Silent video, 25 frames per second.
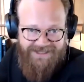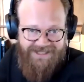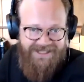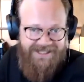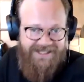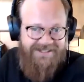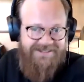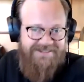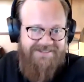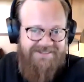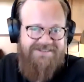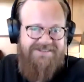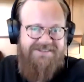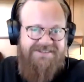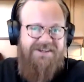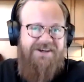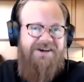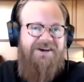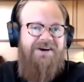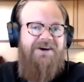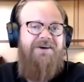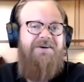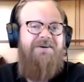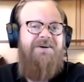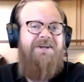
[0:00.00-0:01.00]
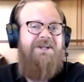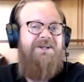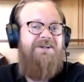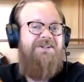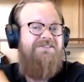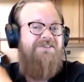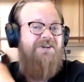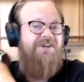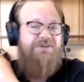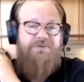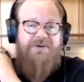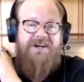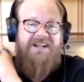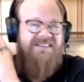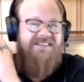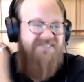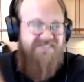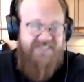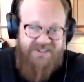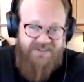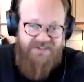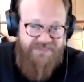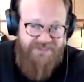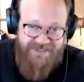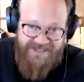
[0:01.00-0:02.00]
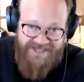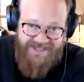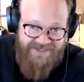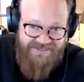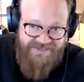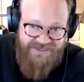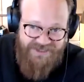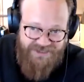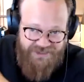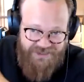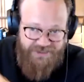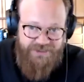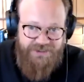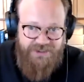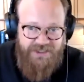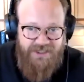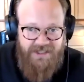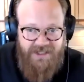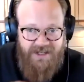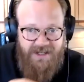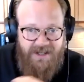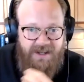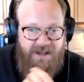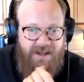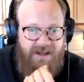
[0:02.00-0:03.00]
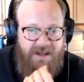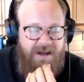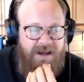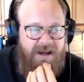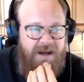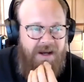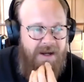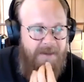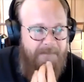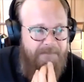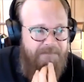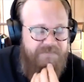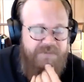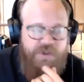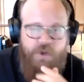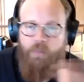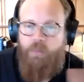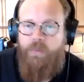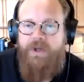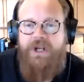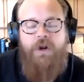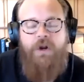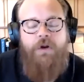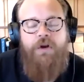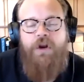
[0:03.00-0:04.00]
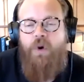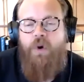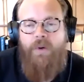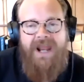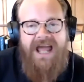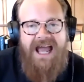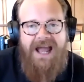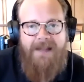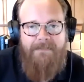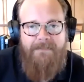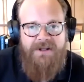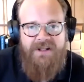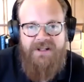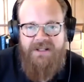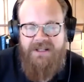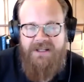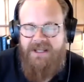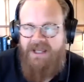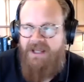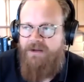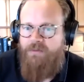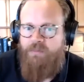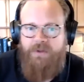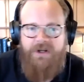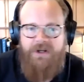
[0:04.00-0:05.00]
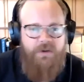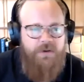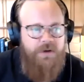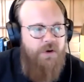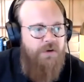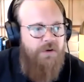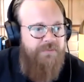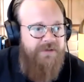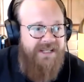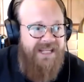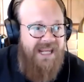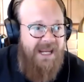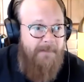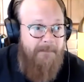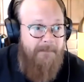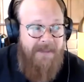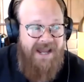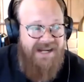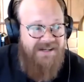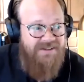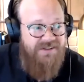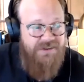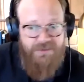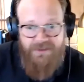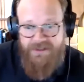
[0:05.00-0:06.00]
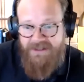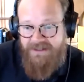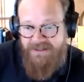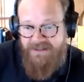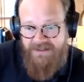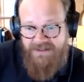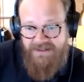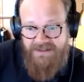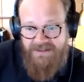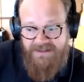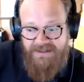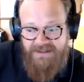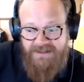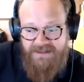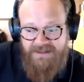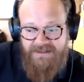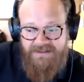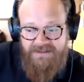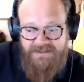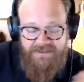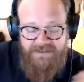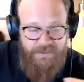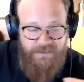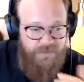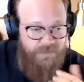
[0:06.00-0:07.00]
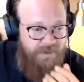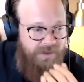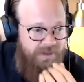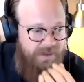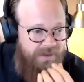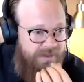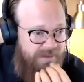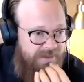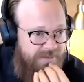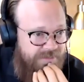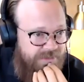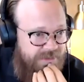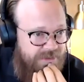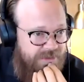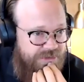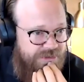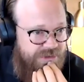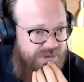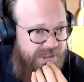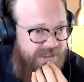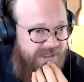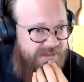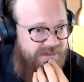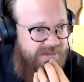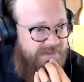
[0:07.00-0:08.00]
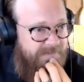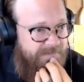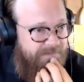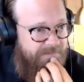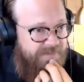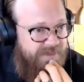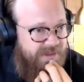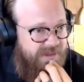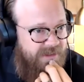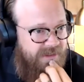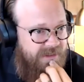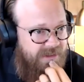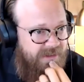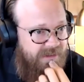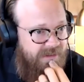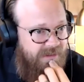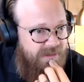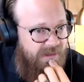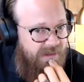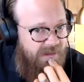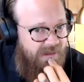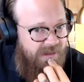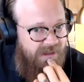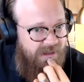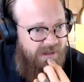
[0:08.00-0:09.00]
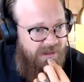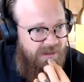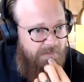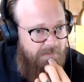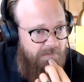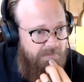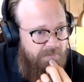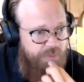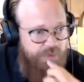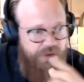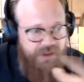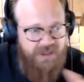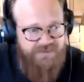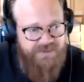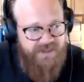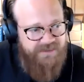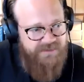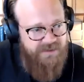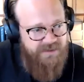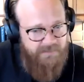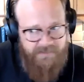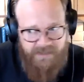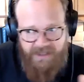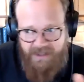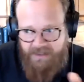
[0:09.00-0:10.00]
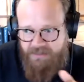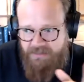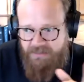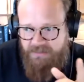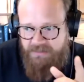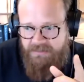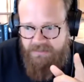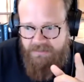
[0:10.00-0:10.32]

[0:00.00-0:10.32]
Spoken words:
And so he starts writing fiercely against the church. We don't know what happened in the end. We don't know if he came back to it, to Christianity. Were you going to say something, Daniel?